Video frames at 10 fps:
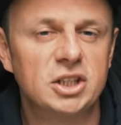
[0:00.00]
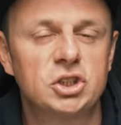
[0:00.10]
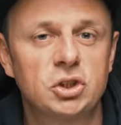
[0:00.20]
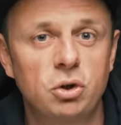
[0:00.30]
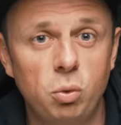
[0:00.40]

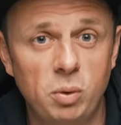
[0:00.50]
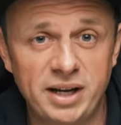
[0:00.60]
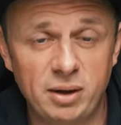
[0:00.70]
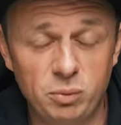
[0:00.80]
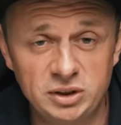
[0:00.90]
So,
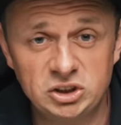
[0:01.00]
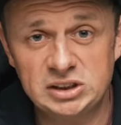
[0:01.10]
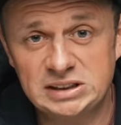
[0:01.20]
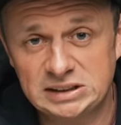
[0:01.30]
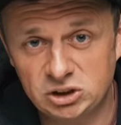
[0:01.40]
what I would
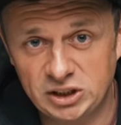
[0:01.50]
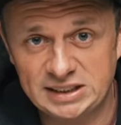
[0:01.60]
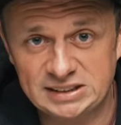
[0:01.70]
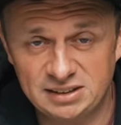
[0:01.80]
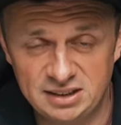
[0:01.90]

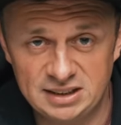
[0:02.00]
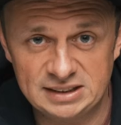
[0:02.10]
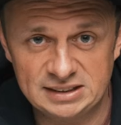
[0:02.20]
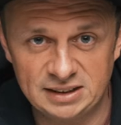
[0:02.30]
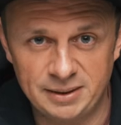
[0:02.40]
suggest
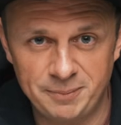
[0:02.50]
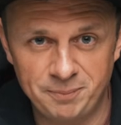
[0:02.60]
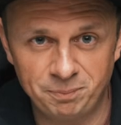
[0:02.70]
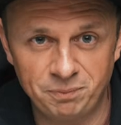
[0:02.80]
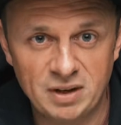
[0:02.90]
is
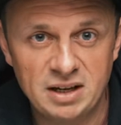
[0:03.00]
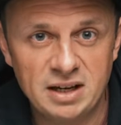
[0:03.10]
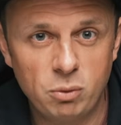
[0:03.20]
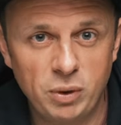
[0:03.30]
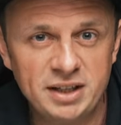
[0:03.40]
um,
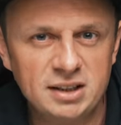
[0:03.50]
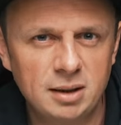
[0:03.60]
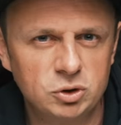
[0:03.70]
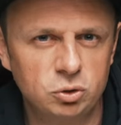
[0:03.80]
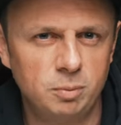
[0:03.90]
when it
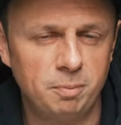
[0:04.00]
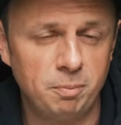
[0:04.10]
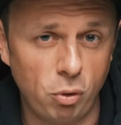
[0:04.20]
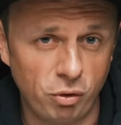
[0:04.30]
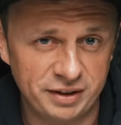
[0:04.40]
comes to
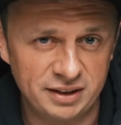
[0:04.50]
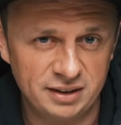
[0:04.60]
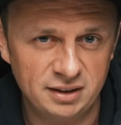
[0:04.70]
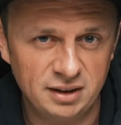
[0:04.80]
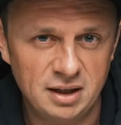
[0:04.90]

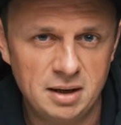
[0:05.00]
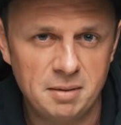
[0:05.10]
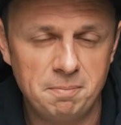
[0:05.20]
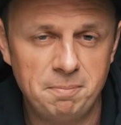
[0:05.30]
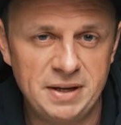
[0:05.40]
boarding,
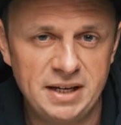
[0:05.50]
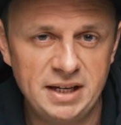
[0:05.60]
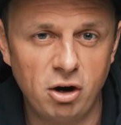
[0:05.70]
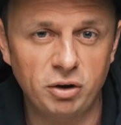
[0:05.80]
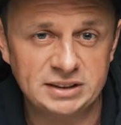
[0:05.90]

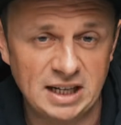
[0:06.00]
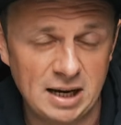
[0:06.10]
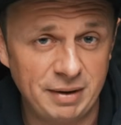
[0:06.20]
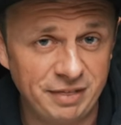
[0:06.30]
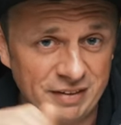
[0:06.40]
be on
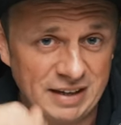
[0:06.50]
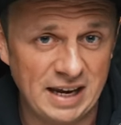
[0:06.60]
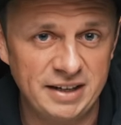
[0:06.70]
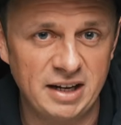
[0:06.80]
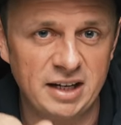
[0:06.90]
time at the
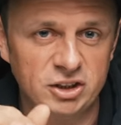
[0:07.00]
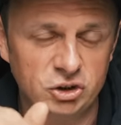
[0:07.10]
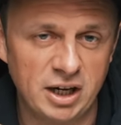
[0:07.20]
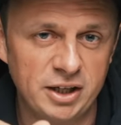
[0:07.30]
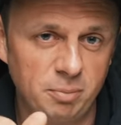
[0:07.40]
gate and
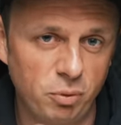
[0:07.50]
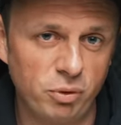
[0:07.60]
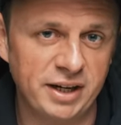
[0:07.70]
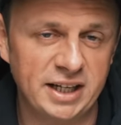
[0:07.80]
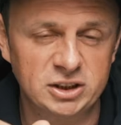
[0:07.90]
try to
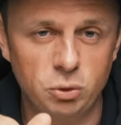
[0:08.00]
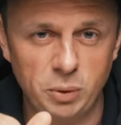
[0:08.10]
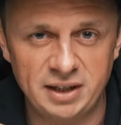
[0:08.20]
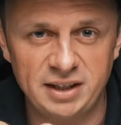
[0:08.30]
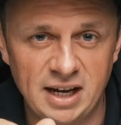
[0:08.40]
board as
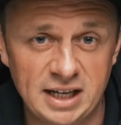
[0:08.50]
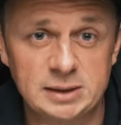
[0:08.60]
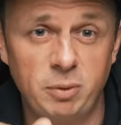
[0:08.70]
quickly as